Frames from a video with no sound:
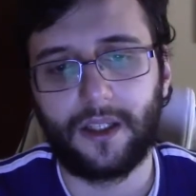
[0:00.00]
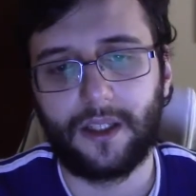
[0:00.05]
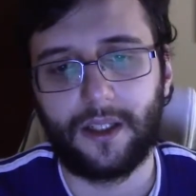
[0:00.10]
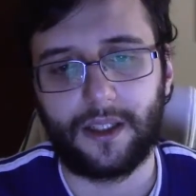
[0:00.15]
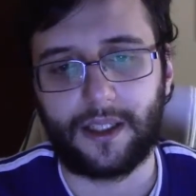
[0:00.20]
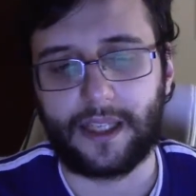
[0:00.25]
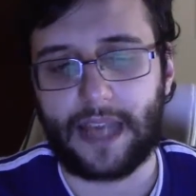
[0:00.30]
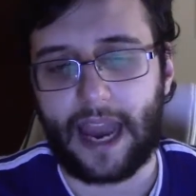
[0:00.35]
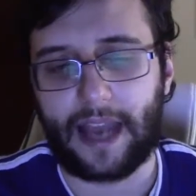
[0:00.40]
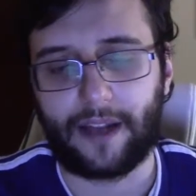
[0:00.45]

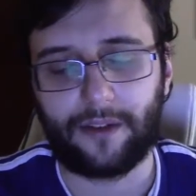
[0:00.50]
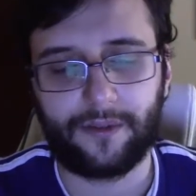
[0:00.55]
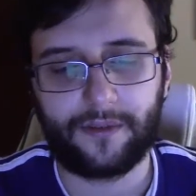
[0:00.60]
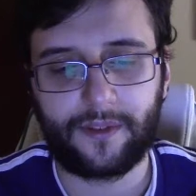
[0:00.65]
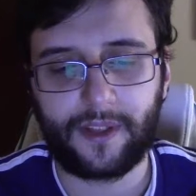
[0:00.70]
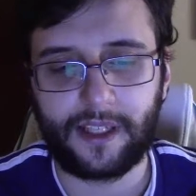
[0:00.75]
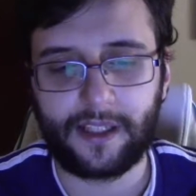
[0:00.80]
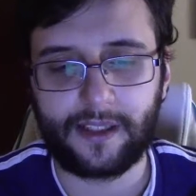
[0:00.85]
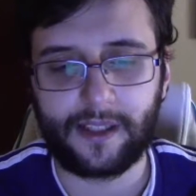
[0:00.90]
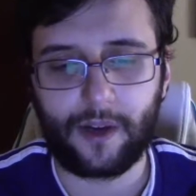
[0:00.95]
yeah, I don't
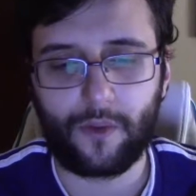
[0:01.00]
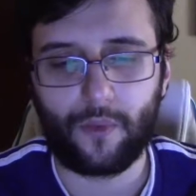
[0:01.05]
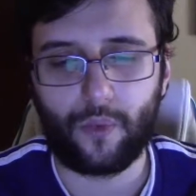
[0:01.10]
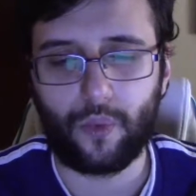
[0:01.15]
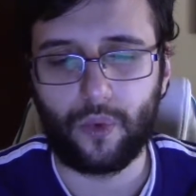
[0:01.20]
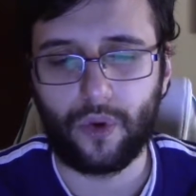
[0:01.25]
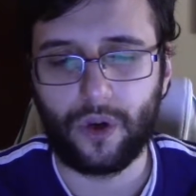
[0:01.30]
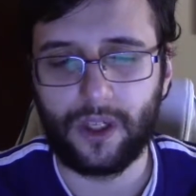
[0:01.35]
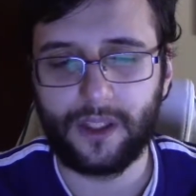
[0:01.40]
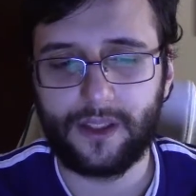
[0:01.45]
think they
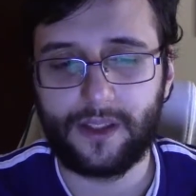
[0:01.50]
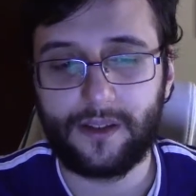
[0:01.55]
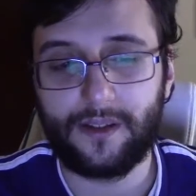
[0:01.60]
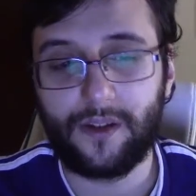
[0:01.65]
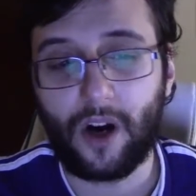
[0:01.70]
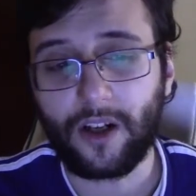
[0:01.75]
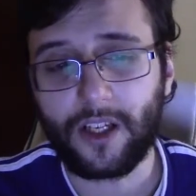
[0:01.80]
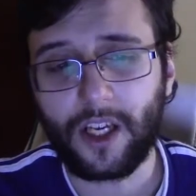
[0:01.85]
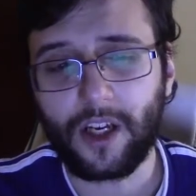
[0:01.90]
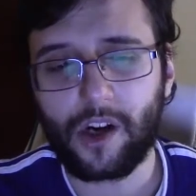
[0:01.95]
would.
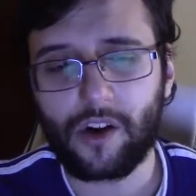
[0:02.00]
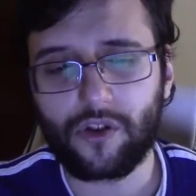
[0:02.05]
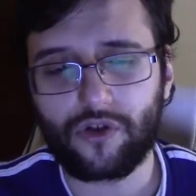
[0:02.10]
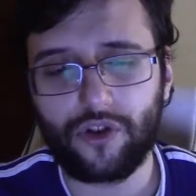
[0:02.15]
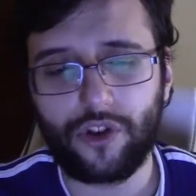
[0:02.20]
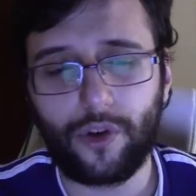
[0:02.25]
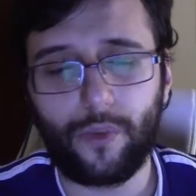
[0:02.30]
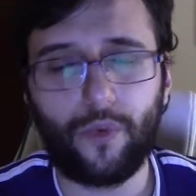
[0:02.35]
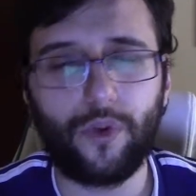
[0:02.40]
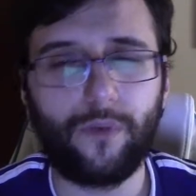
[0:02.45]
Donkey Kong
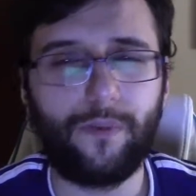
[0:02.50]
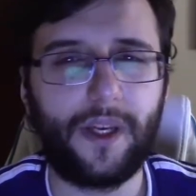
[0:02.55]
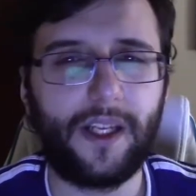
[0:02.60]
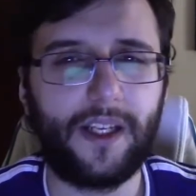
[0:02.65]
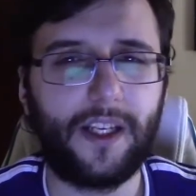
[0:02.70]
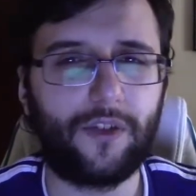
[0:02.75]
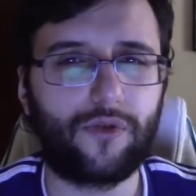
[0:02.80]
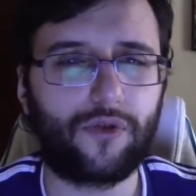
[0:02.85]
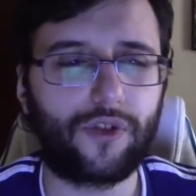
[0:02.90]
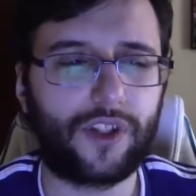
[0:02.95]
Jr. would be an
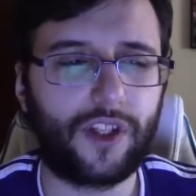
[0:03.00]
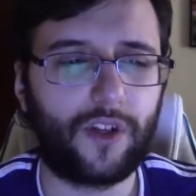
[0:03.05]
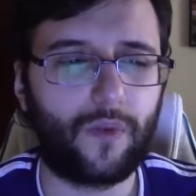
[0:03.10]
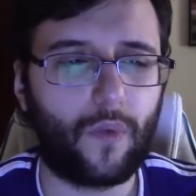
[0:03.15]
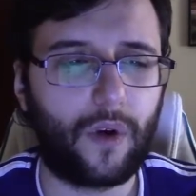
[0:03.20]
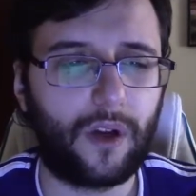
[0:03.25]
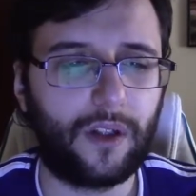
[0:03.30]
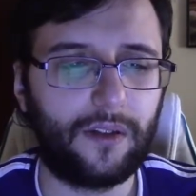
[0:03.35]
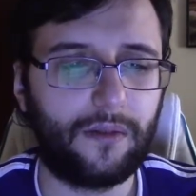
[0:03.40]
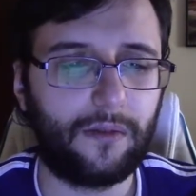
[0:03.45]
interesting
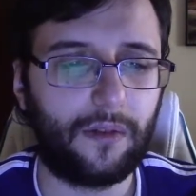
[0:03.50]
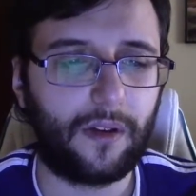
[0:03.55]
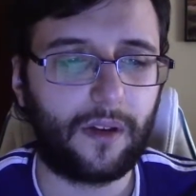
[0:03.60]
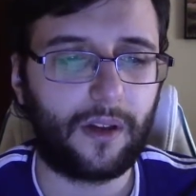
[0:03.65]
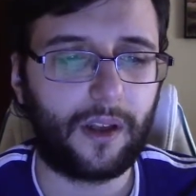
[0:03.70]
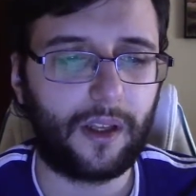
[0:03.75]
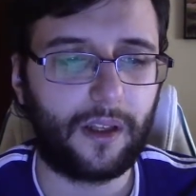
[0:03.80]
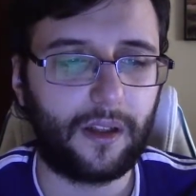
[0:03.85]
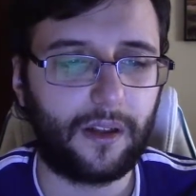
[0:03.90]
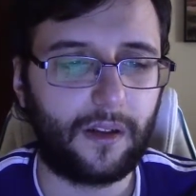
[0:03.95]
one,
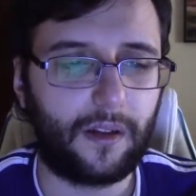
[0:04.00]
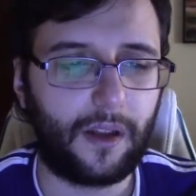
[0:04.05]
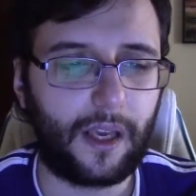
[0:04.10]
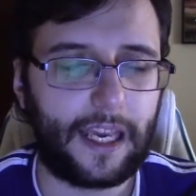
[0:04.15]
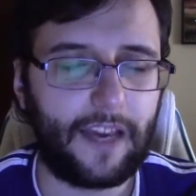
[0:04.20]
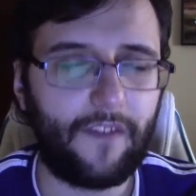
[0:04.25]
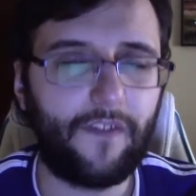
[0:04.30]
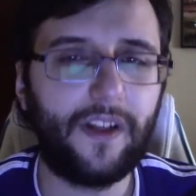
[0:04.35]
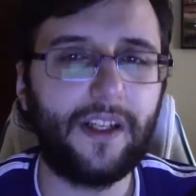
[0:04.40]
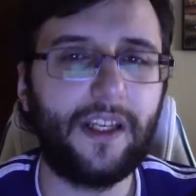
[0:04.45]

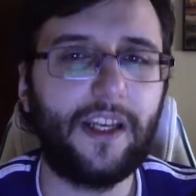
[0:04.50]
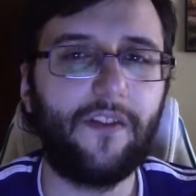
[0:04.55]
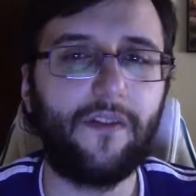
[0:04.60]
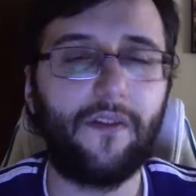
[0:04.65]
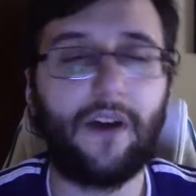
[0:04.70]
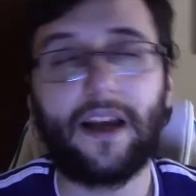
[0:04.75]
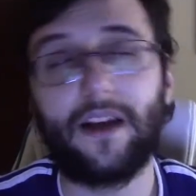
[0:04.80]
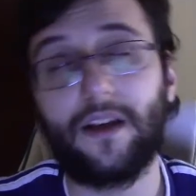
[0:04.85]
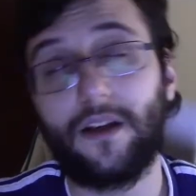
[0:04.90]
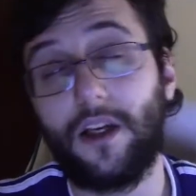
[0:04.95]
even if,
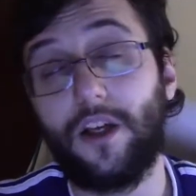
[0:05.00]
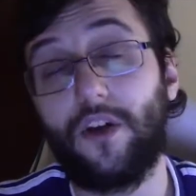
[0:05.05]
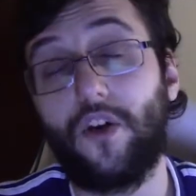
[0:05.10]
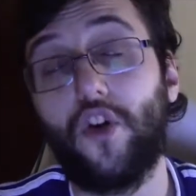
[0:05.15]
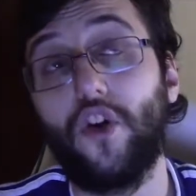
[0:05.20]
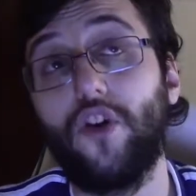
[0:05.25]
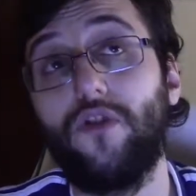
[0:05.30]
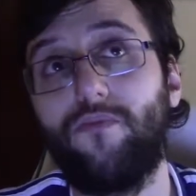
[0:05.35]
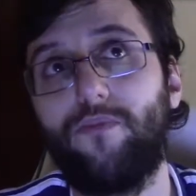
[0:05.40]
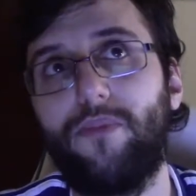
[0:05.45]
like, it
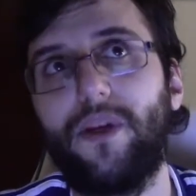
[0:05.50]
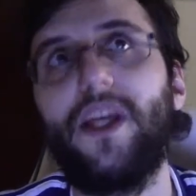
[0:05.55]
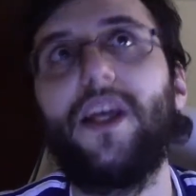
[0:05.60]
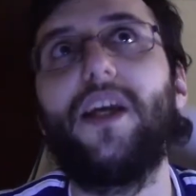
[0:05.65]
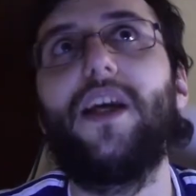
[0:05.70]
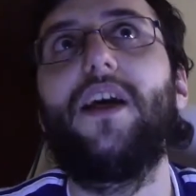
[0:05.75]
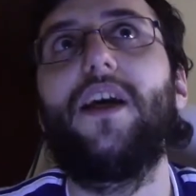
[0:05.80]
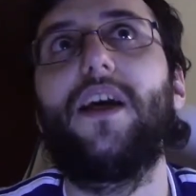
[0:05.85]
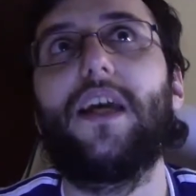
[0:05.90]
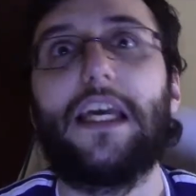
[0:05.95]
could
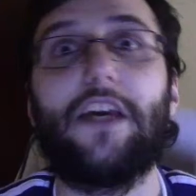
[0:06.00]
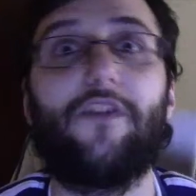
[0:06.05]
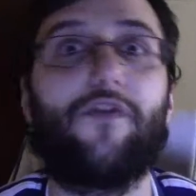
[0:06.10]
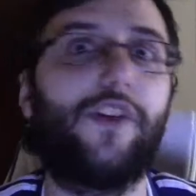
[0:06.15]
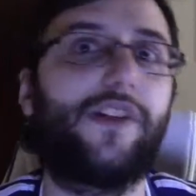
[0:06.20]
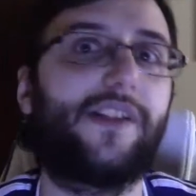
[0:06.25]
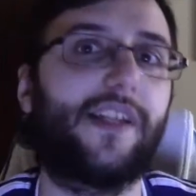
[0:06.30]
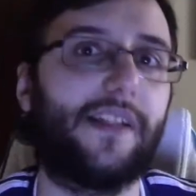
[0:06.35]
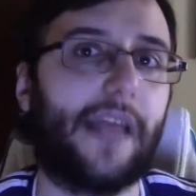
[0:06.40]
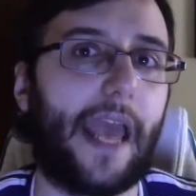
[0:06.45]
be, if
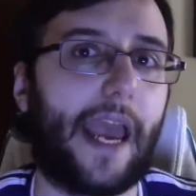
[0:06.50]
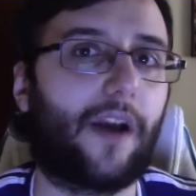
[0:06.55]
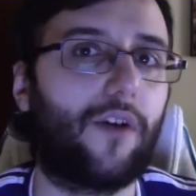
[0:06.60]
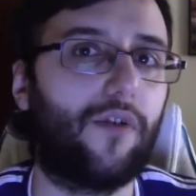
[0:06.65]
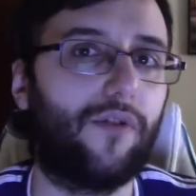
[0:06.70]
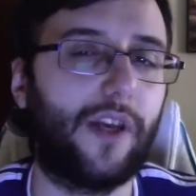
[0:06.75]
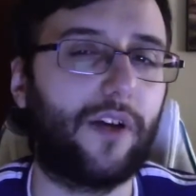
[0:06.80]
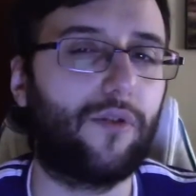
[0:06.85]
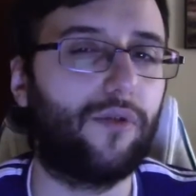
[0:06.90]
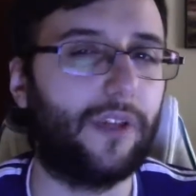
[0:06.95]
it's an Echo,
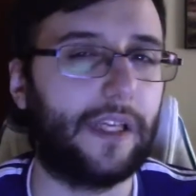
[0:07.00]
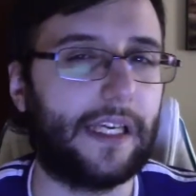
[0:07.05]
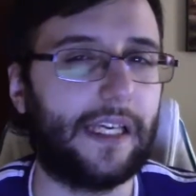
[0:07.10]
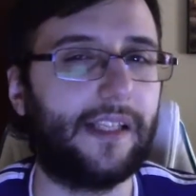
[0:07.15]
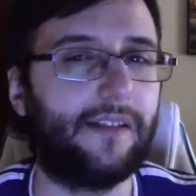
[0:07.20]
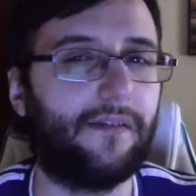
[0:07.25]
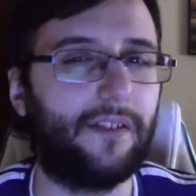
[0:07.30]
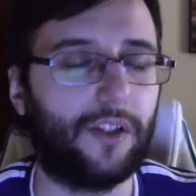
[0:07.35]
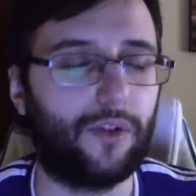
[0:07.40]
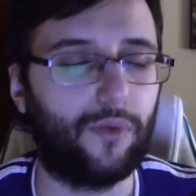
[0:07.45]
they could
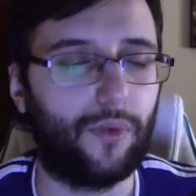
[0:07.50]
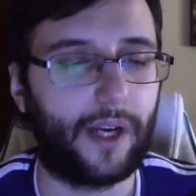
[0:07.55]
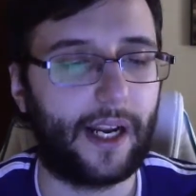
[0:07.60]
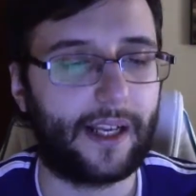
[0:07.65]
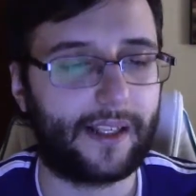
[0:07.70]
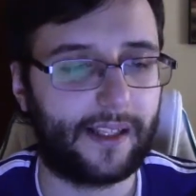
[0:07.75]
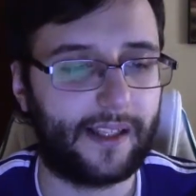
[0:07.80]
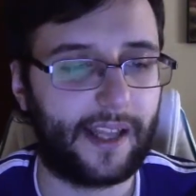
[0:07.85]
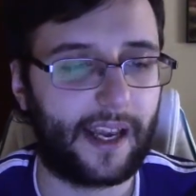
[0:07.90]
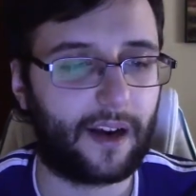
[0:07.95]
easily do it
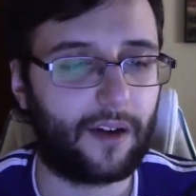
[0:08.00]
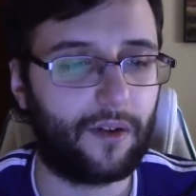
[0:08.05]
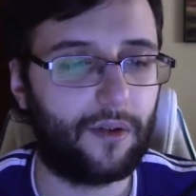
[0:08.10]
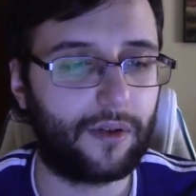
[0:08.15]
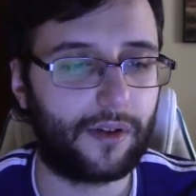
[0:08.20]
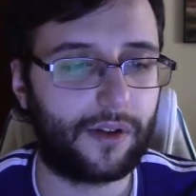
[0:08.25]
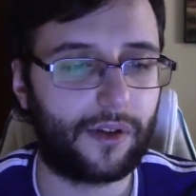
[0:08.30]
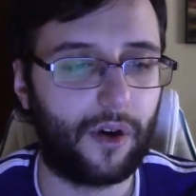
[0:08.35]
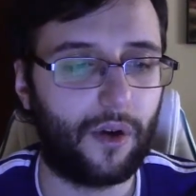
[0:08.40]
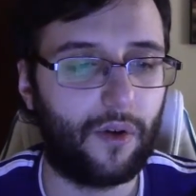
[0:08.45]
as an Echo,
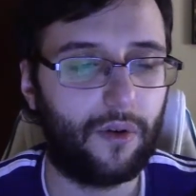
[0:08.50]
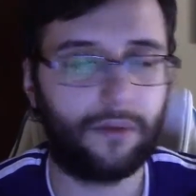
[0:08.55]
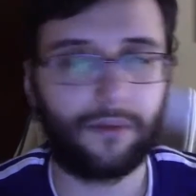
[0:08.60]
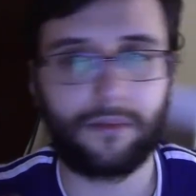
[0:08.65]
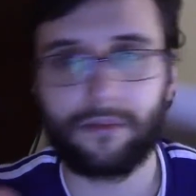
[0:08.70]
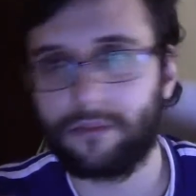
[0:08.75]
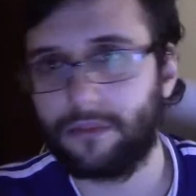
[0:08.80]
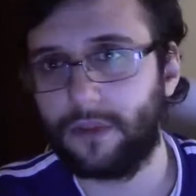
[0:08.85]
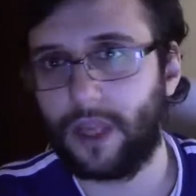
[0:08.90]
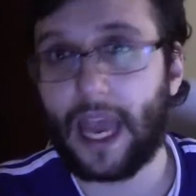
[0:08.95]
so
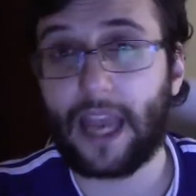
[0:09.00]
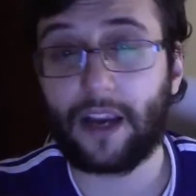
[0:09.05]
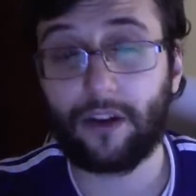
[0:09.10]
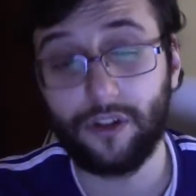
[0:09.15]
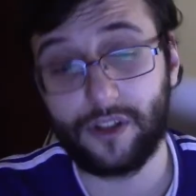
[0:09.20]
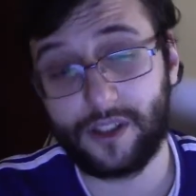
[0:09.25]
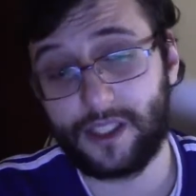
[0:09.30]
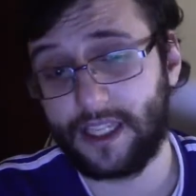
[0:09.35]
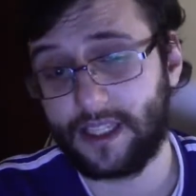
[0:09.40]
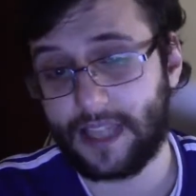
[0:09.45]
I
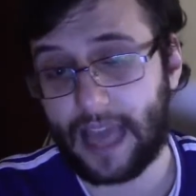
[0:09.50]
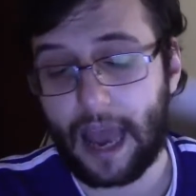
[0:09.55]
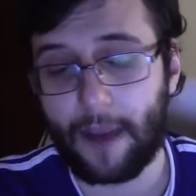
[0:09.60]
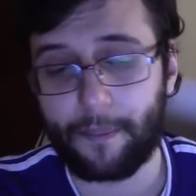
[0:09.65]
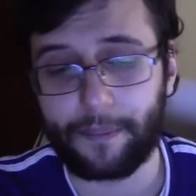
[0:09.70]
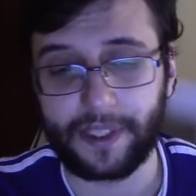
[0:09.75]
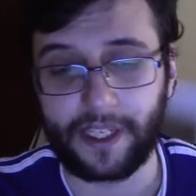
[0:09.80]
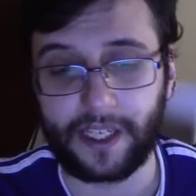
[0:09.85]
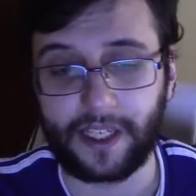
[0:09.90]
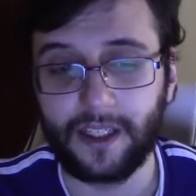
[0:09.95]
could see it
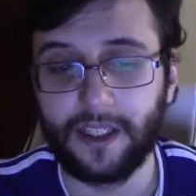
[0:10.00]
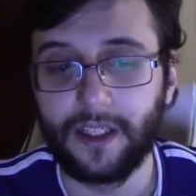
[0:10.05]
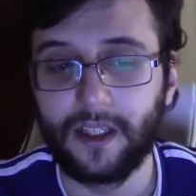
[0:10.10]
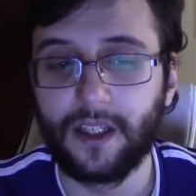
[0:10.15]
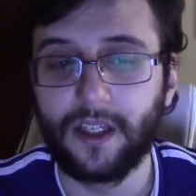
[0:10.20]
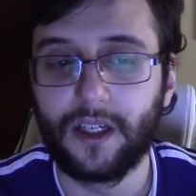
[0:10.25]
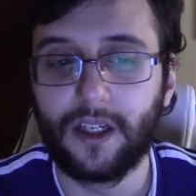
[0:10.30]
happening.